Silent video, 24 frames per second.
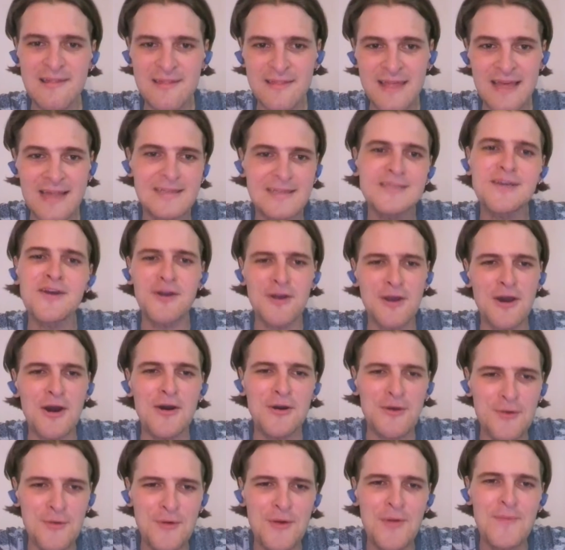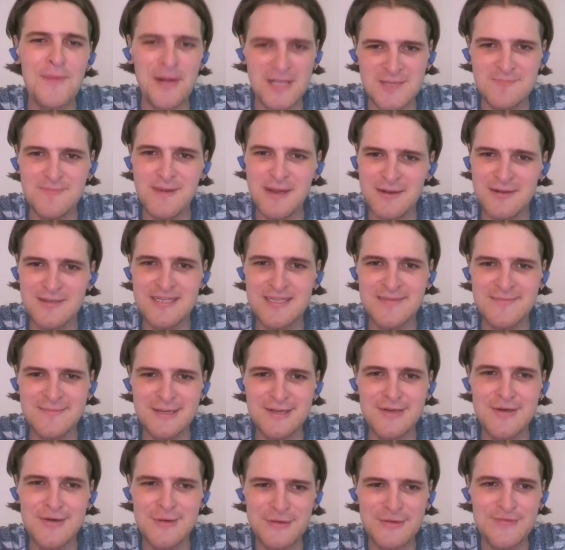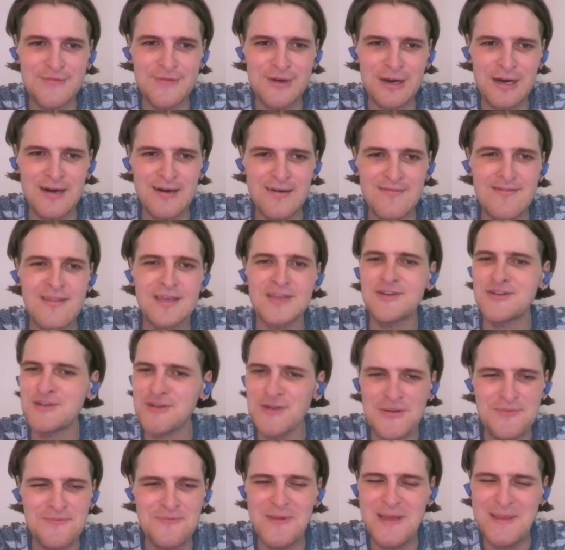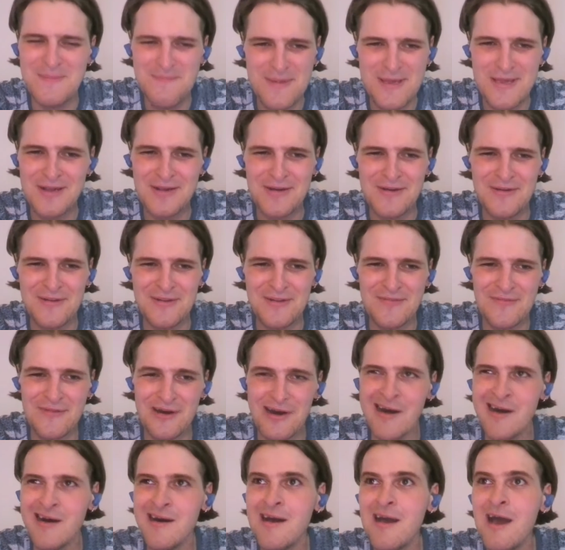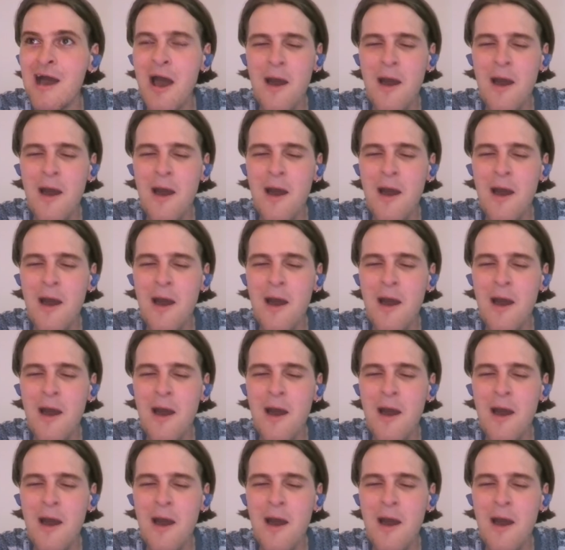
that DR Congo are a much better team than Cote d'Ivoire. They should beat Cote d'Ivoire.